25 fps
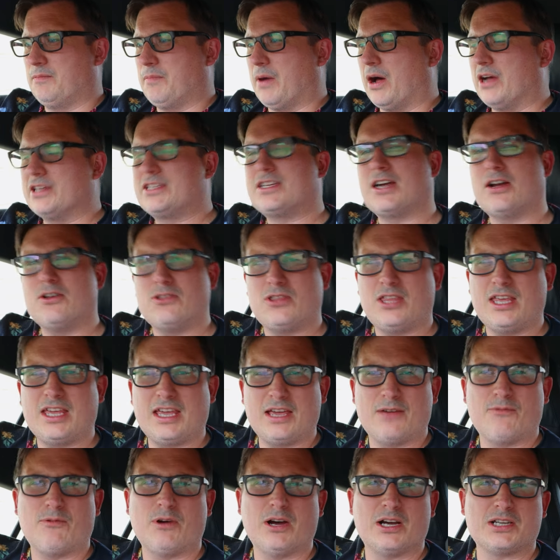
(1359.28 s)
but I don't
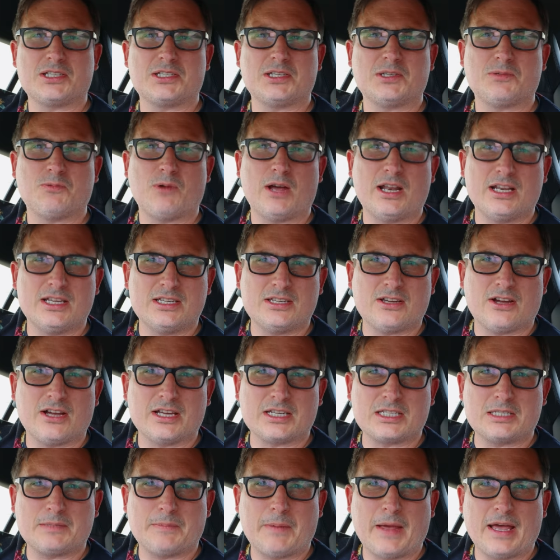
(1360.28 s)
think it works as well as I
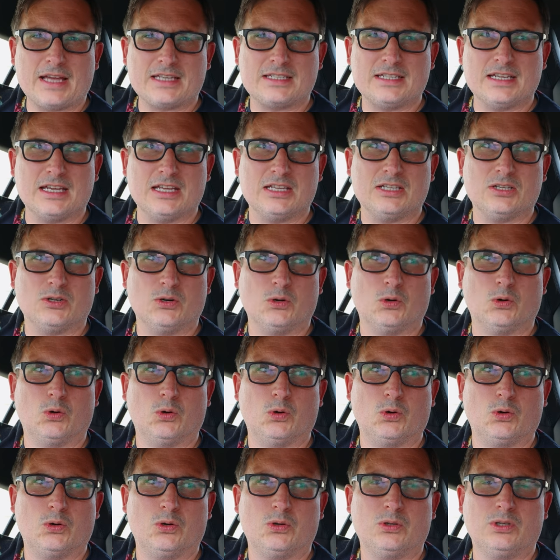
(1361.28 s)
expected,
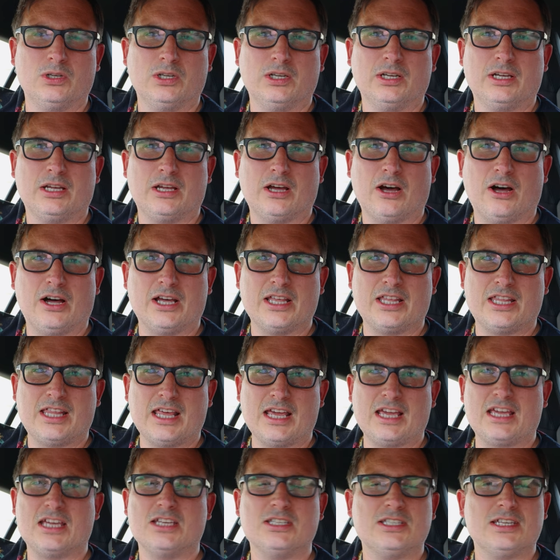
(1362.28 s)
or I
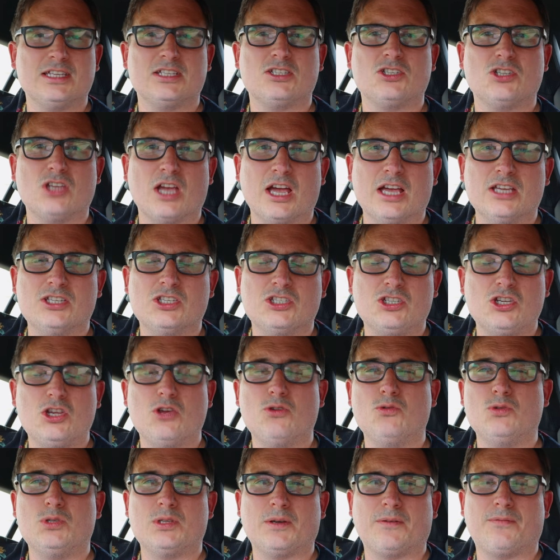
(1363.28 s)
think as
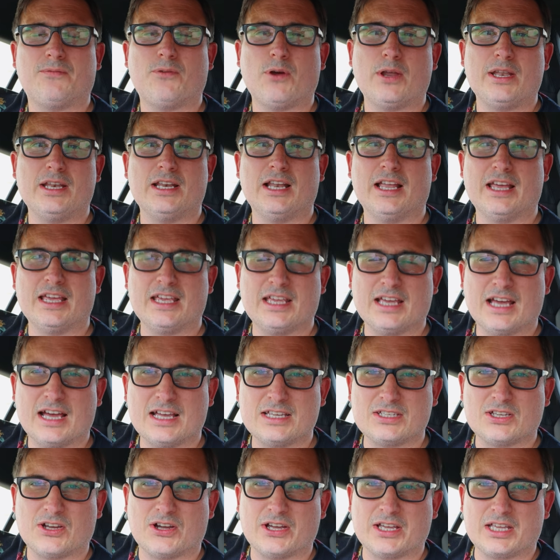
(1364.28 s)
user-friendly
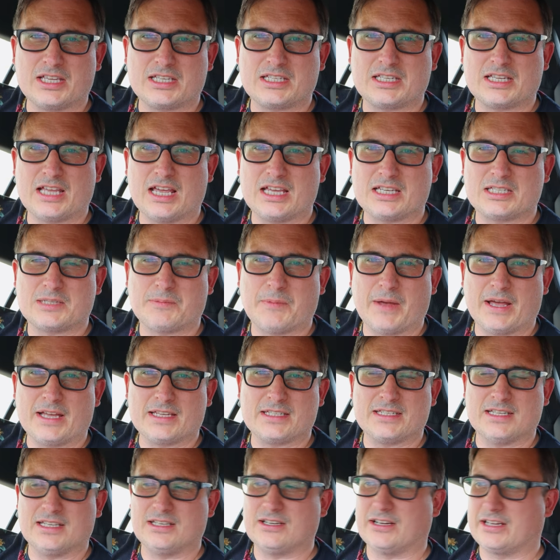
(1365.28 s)
as I
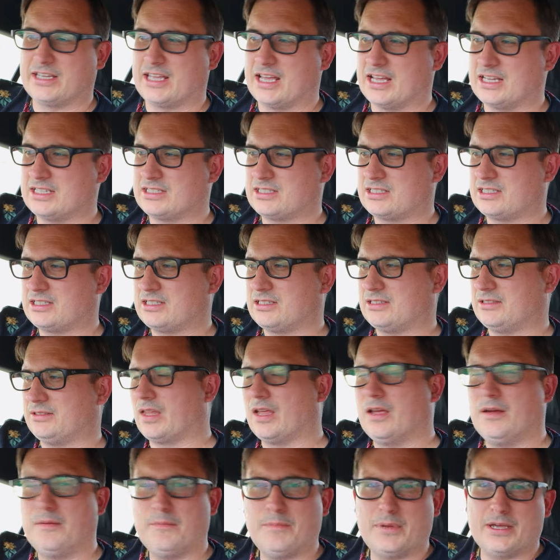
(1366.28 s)
expected, I guess.
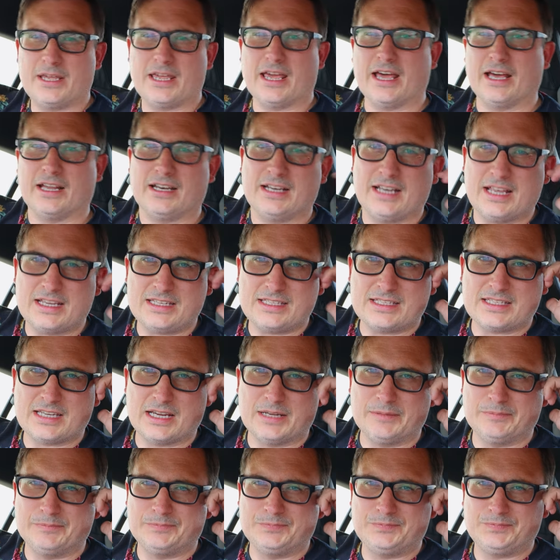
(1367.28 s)
But yeah, let
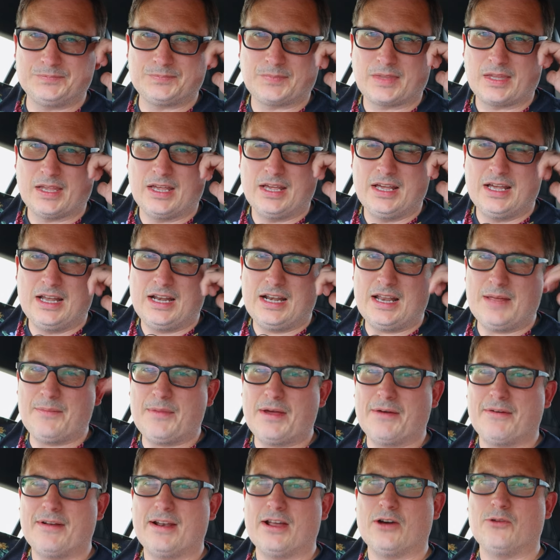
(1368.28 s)
me have
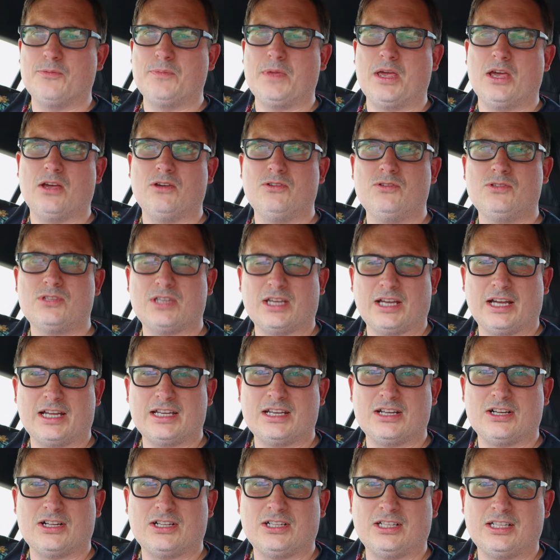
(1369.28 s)
a little muse
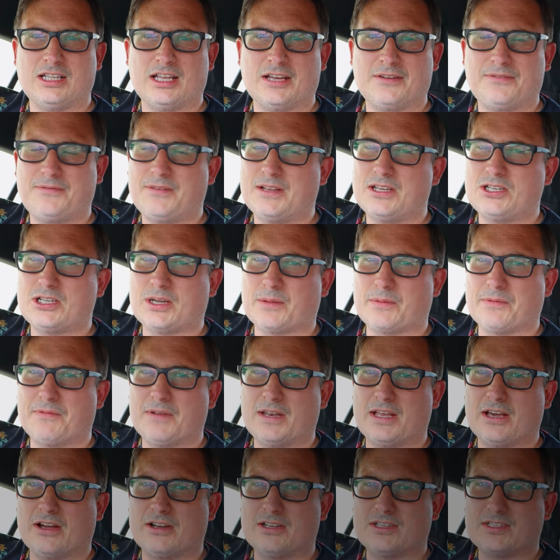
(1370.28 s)
and I'll finish up the
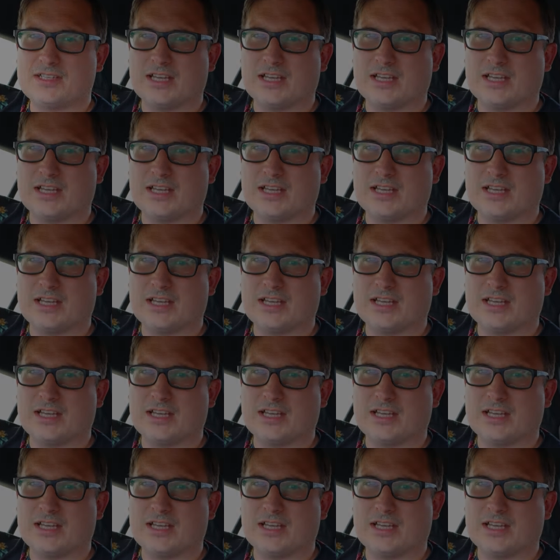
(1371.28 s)
video in a